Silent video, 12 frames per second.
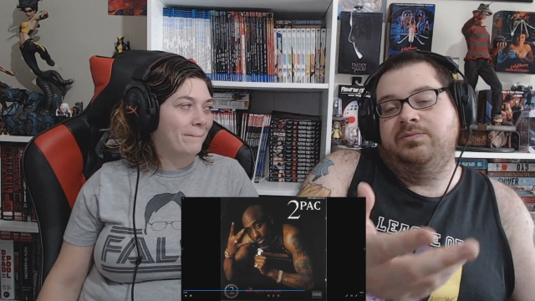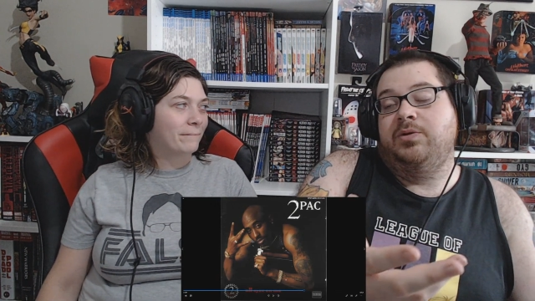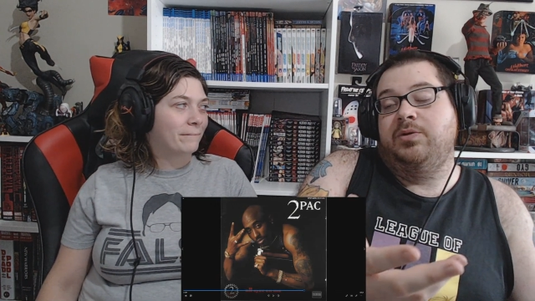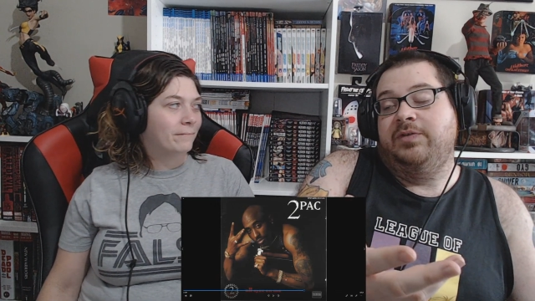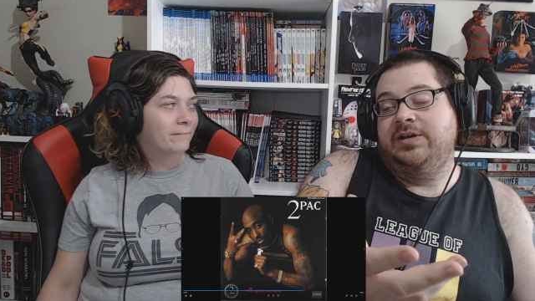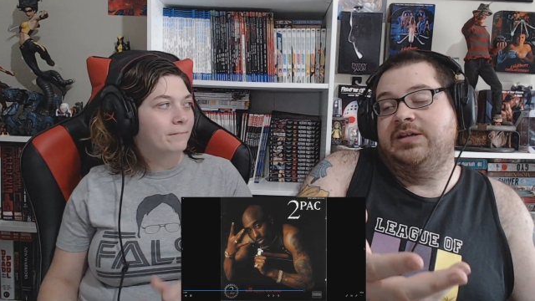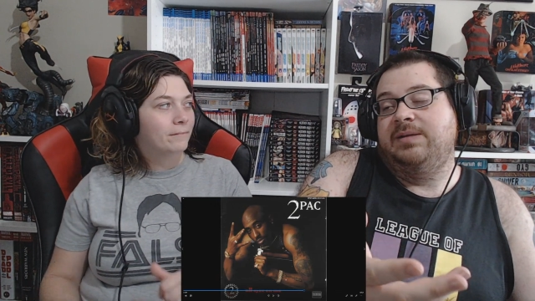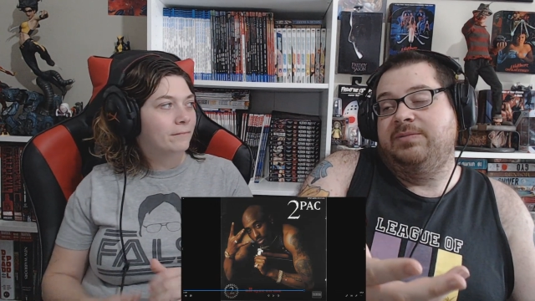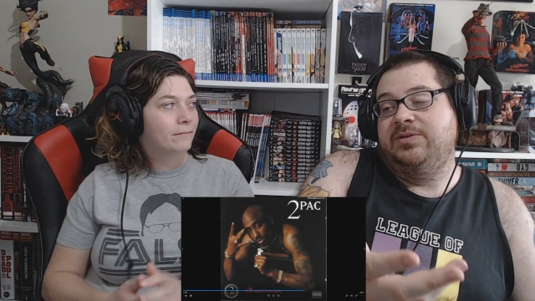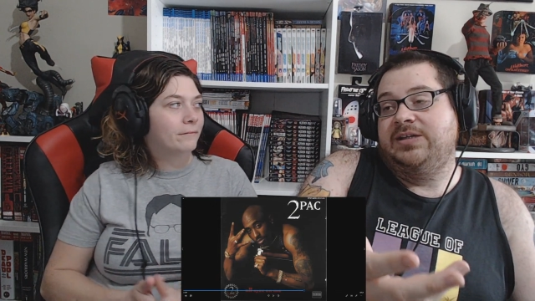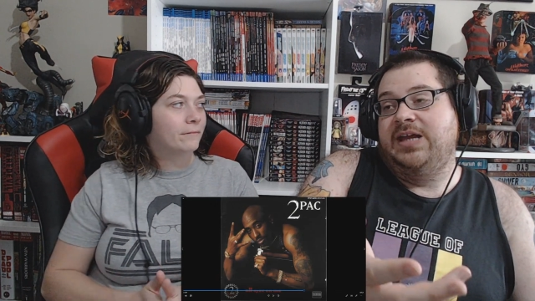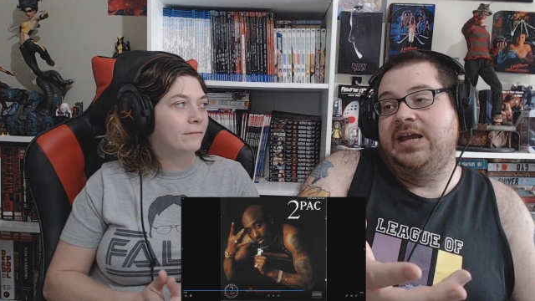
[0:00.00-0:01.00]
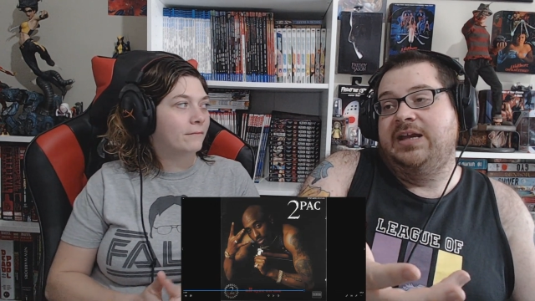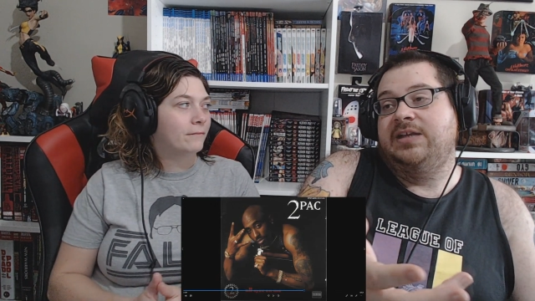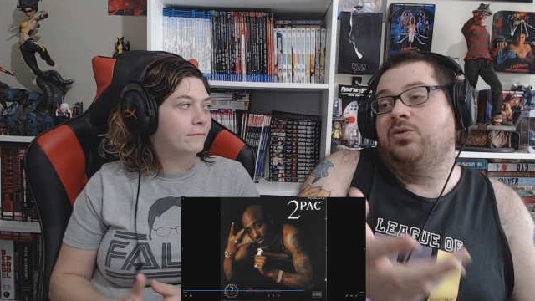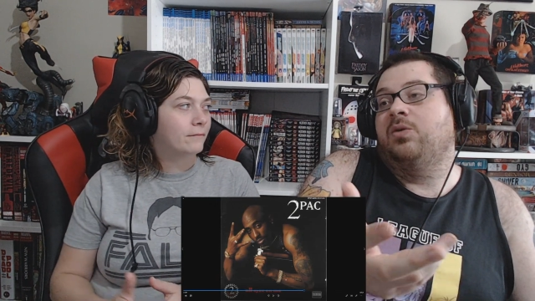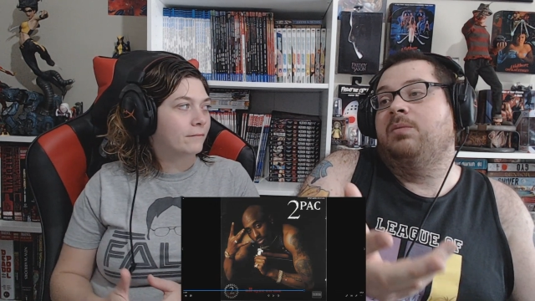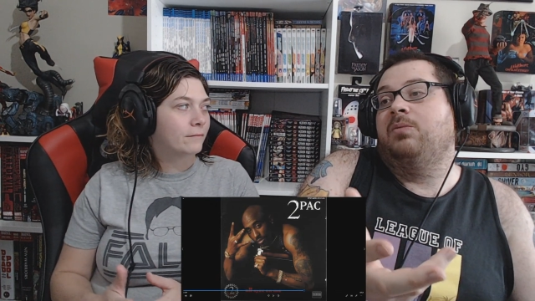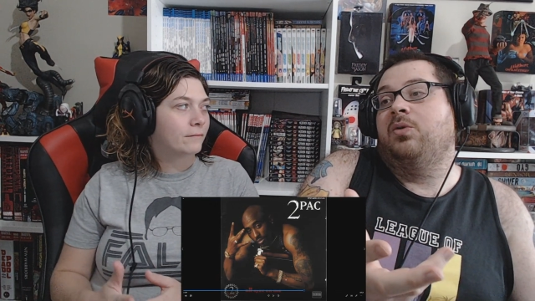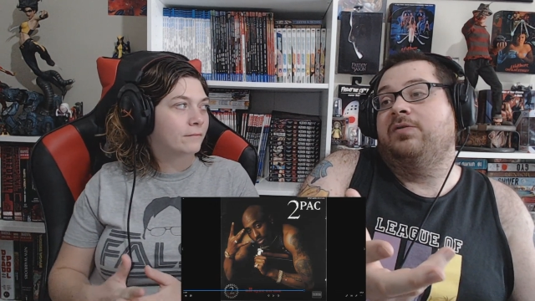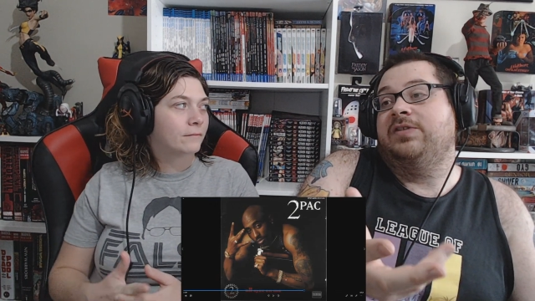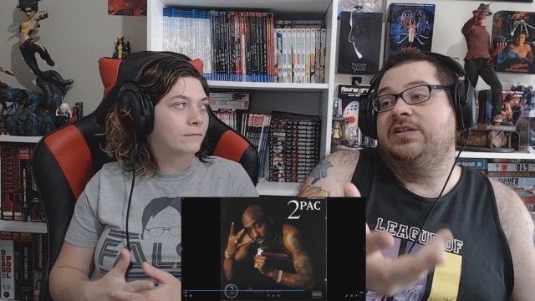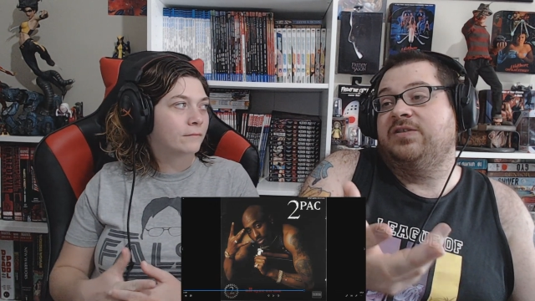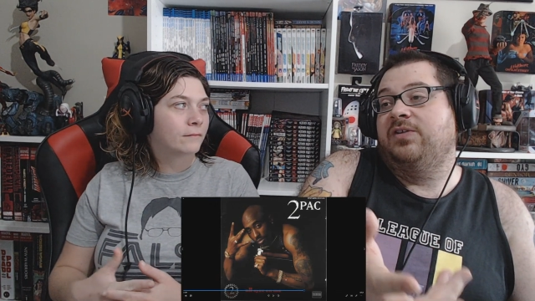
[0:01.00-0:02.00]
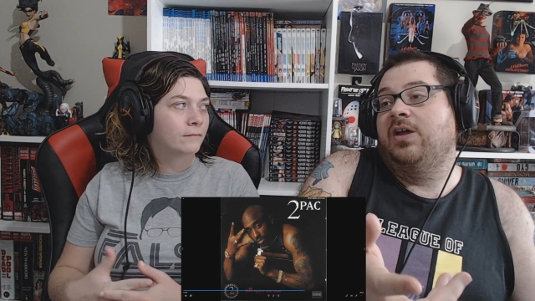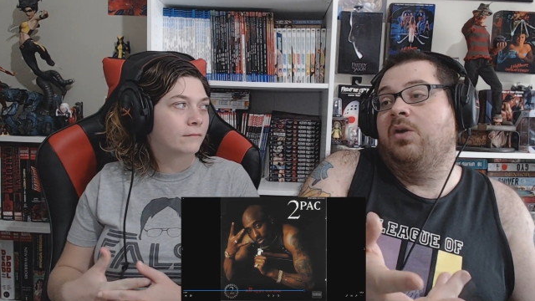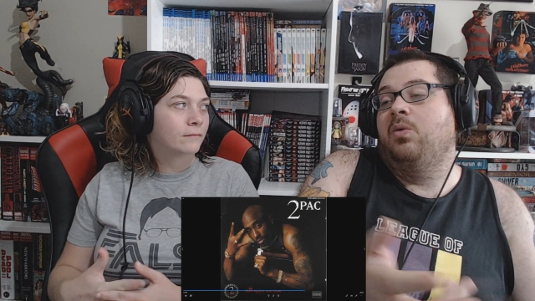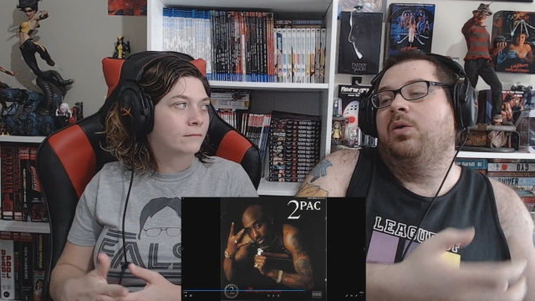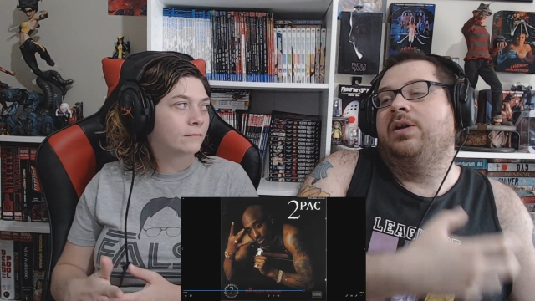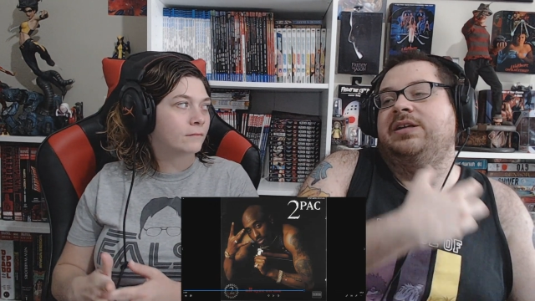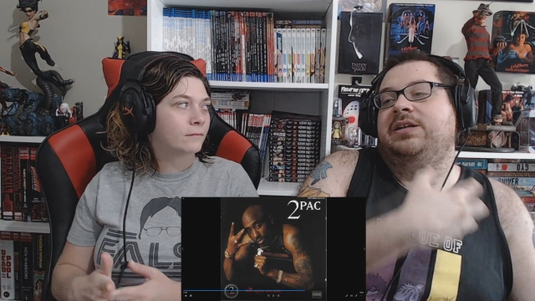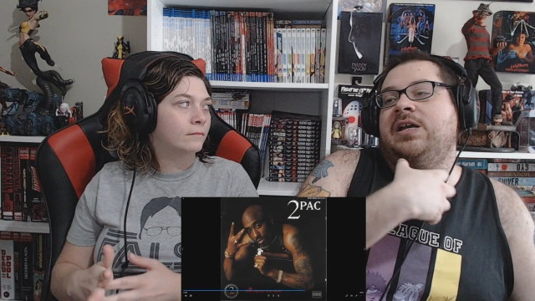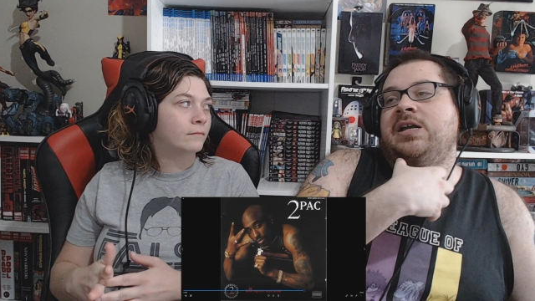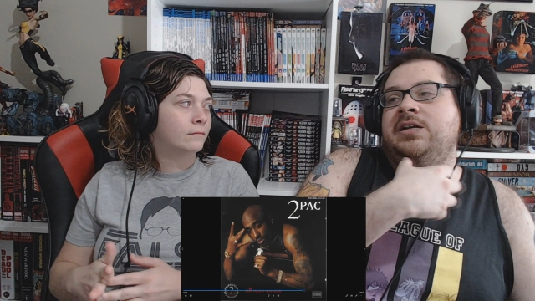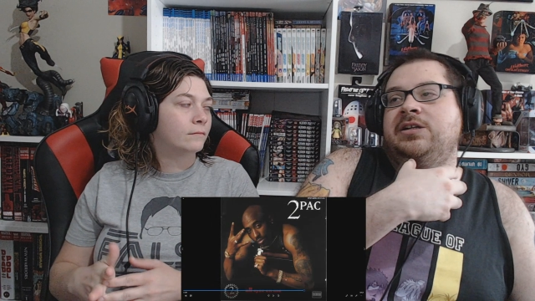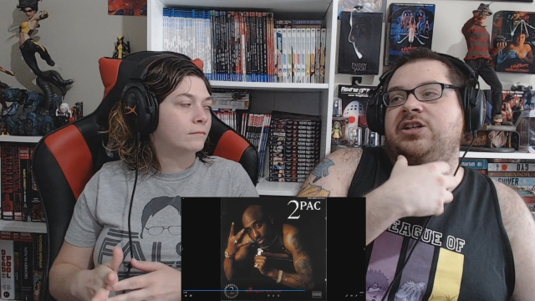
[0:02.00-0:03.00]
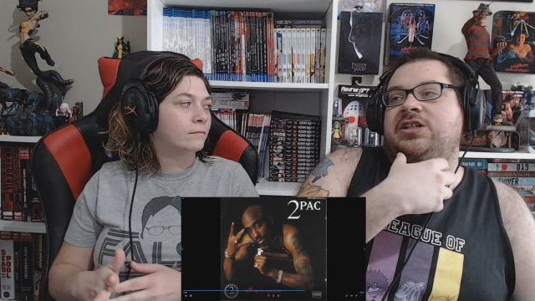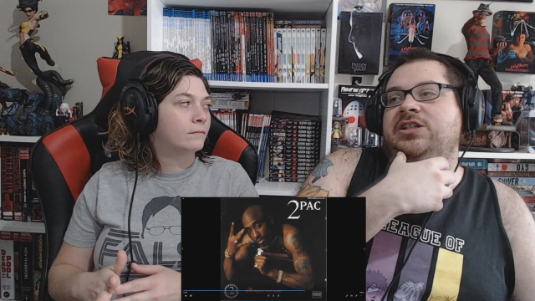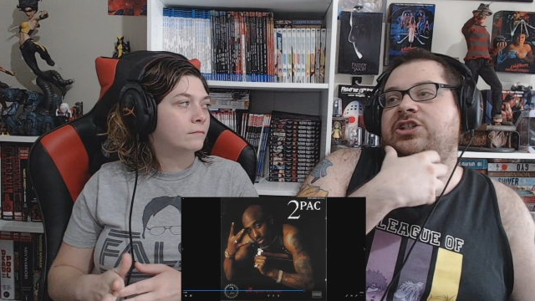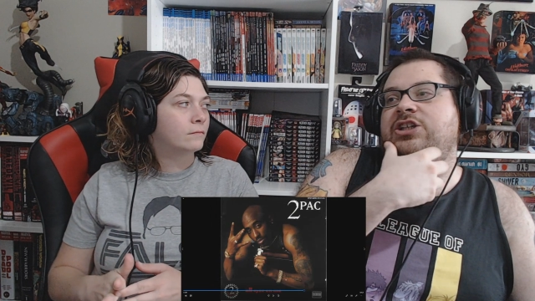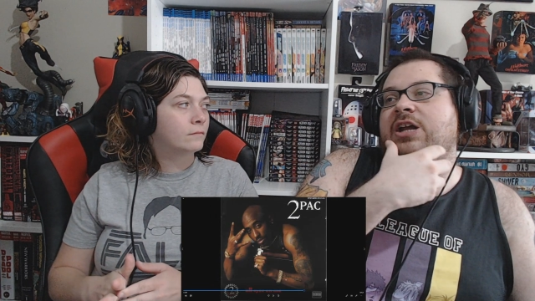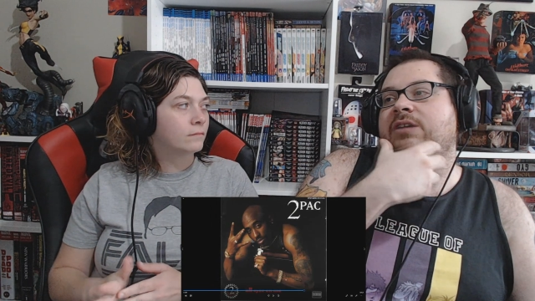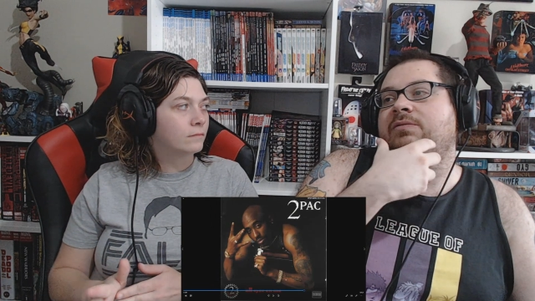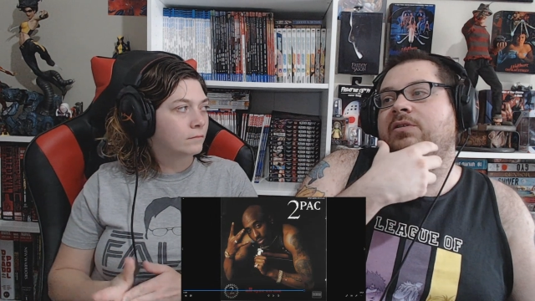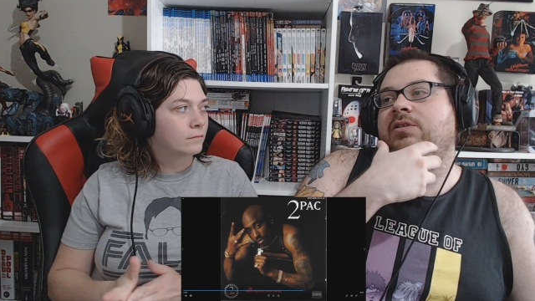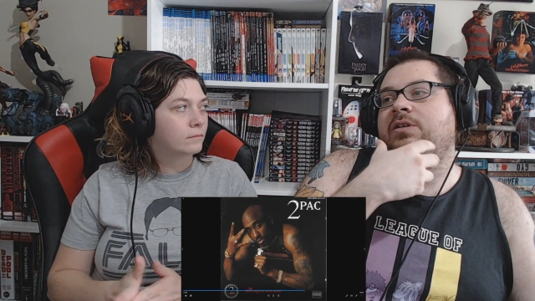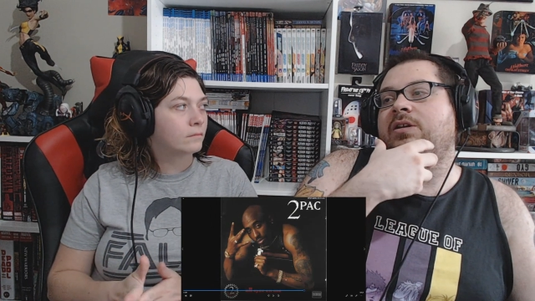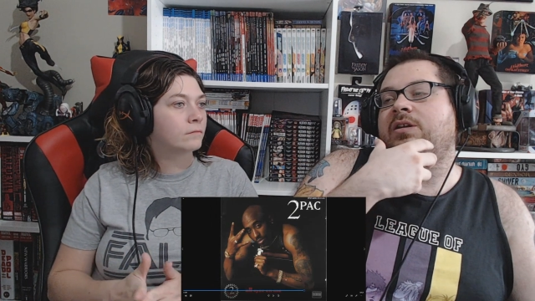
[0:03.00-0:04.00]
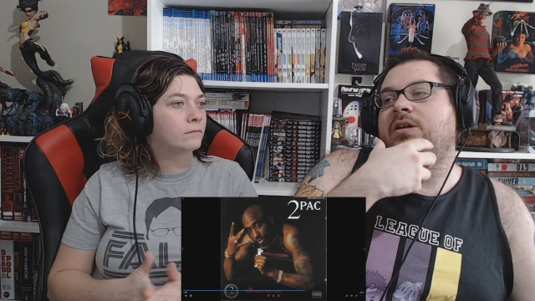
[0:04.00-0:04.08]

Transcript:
Speaker 1: perfect example is cadence or more of his flow or his just his general